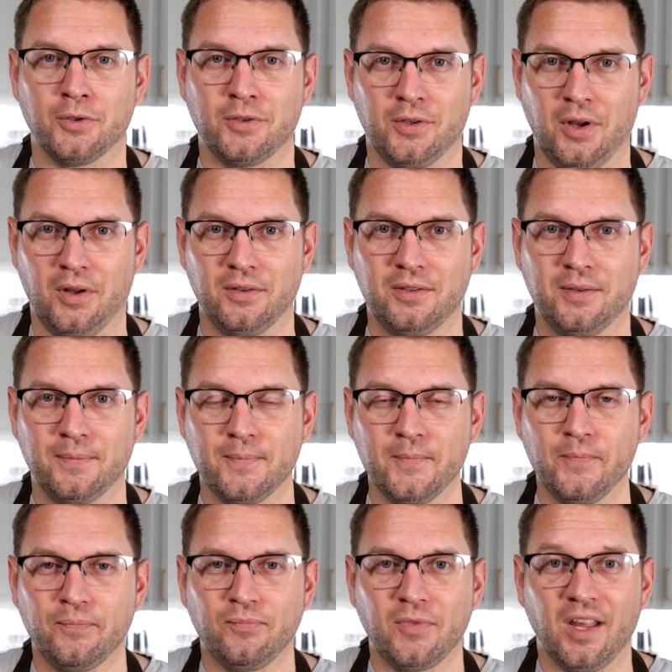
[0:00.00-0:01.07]
salt.
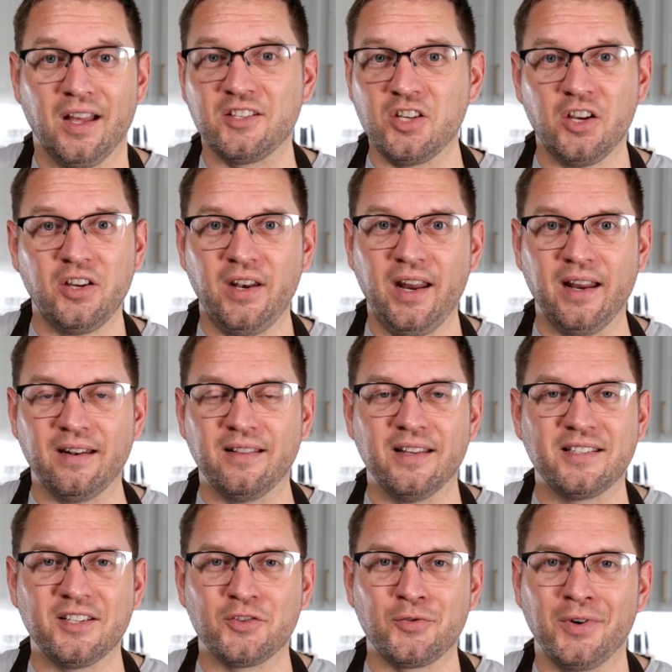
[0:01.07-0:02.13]
That's all you need.
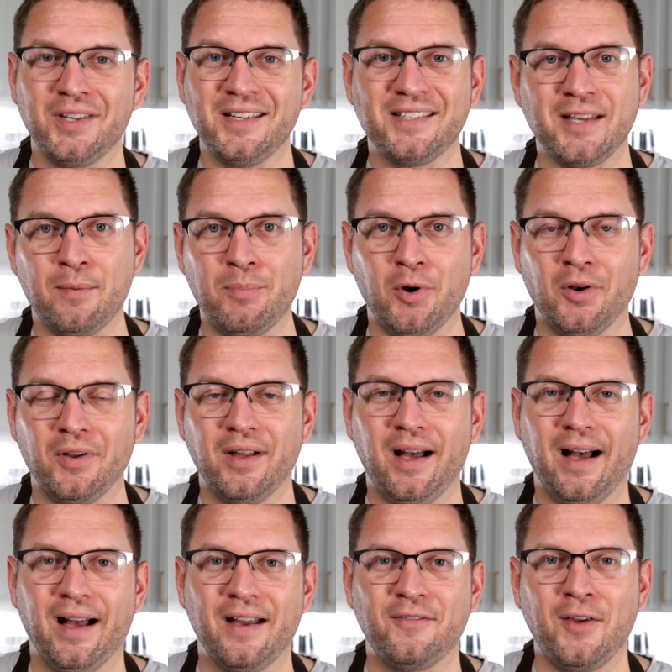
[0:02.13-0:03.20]
This is really simple.
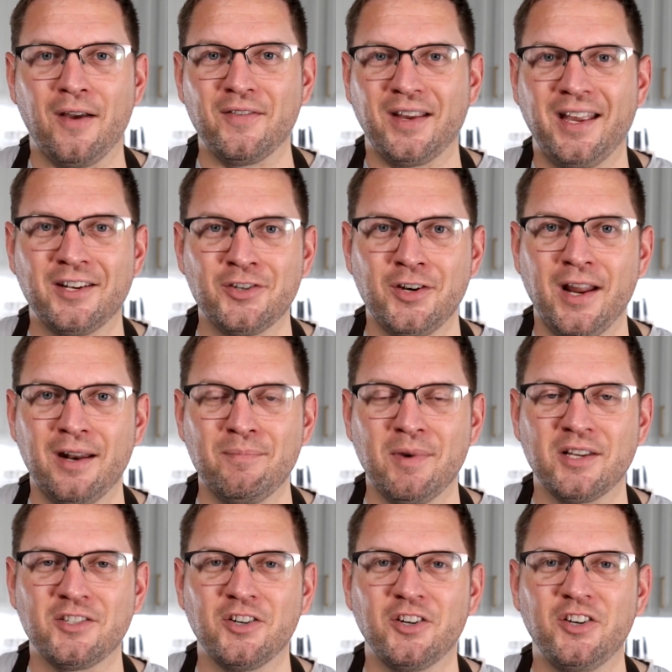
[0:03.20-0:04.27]
If you have a KitchenAid
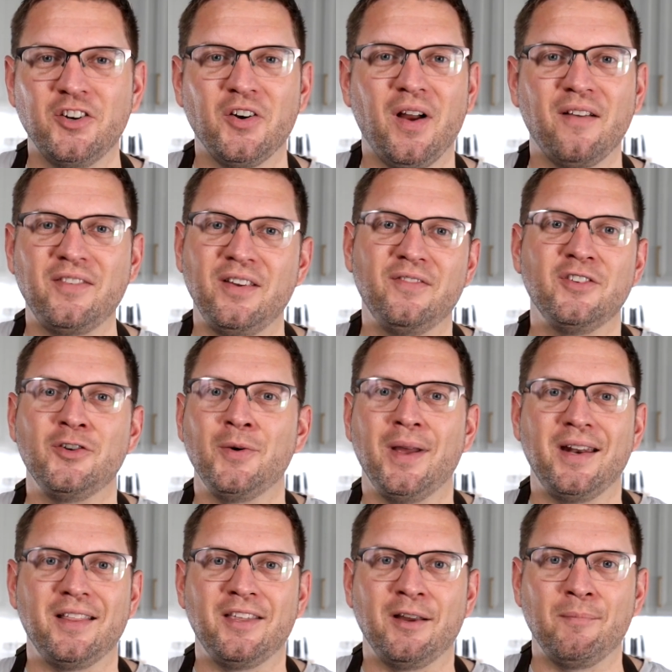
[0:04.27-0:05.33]
mixer, you don't have to even do
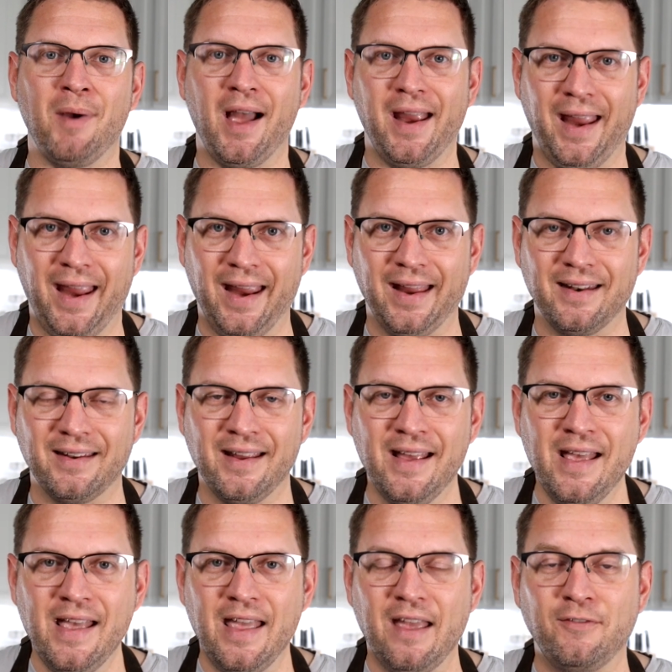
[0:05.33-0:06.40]
anything by hand.
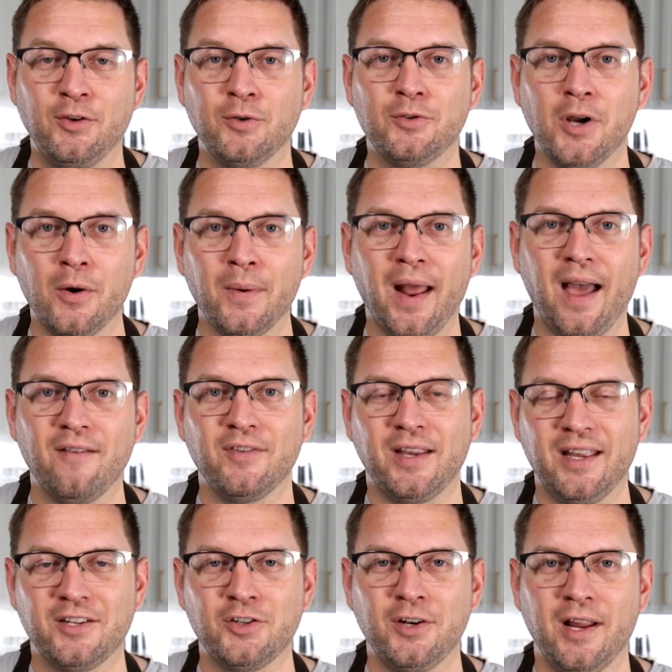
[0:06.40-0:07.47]
If you don't have a
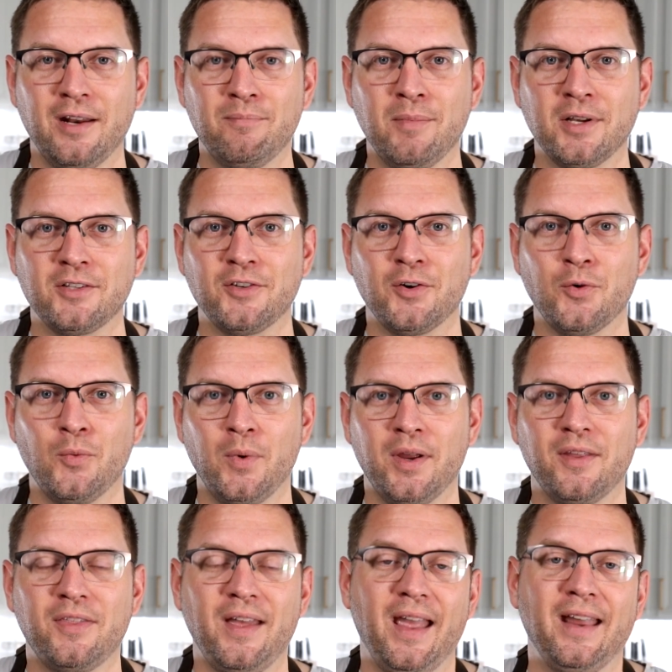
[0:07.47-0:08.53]
KitchenAid mixer
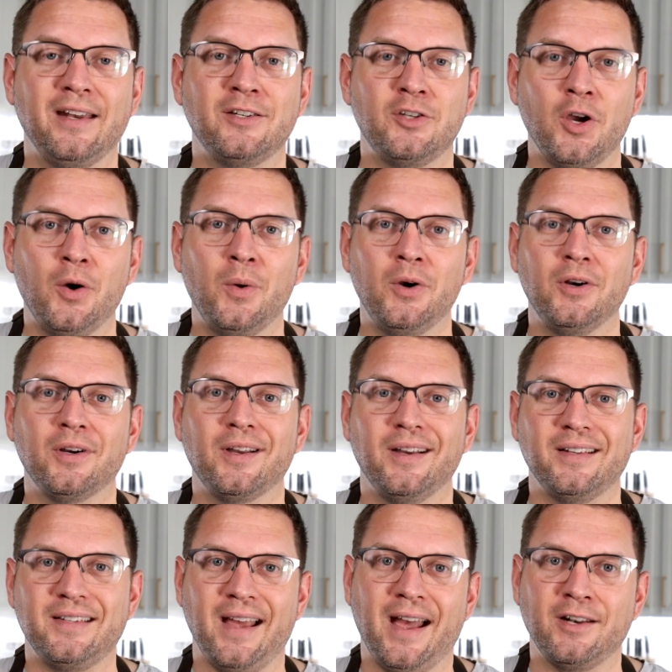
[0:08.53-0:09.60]
with a dough hook
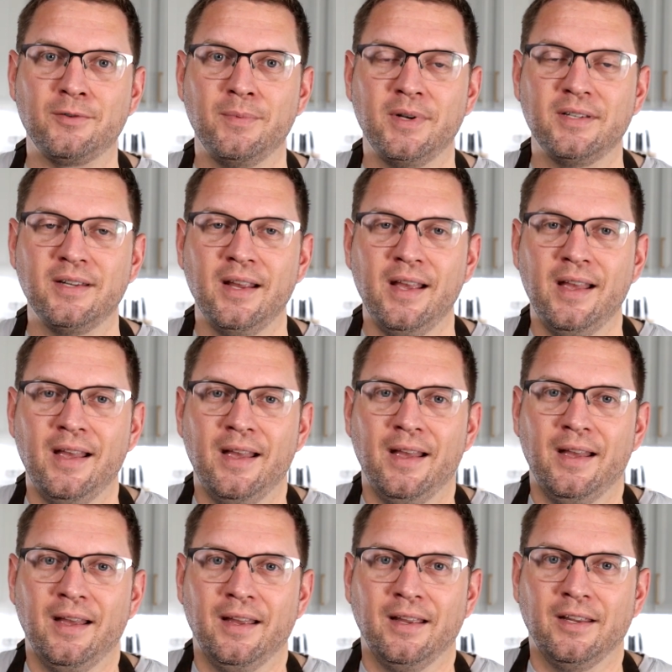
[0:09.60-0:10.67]
attachment,
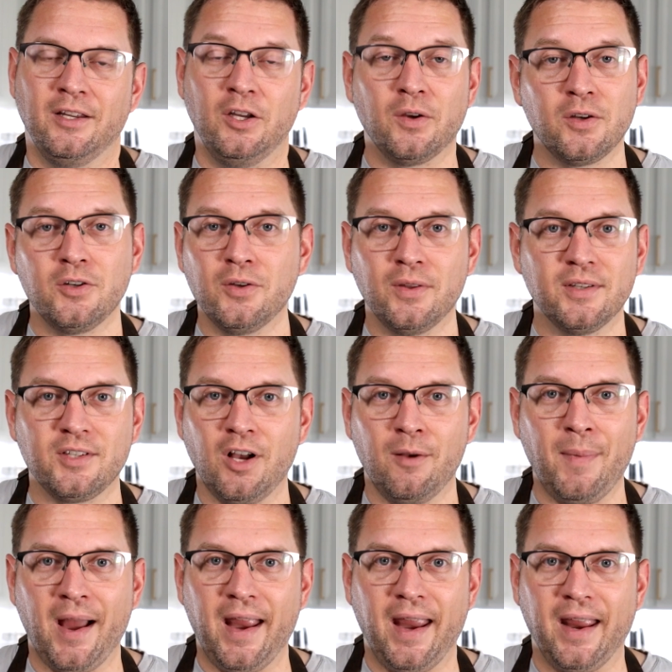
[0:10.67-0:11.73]
you can do this all
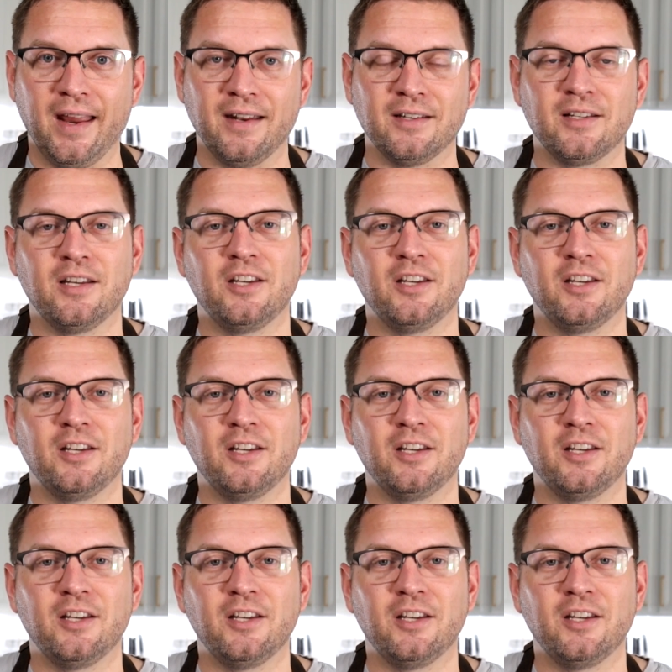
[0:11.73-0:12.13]
by hand.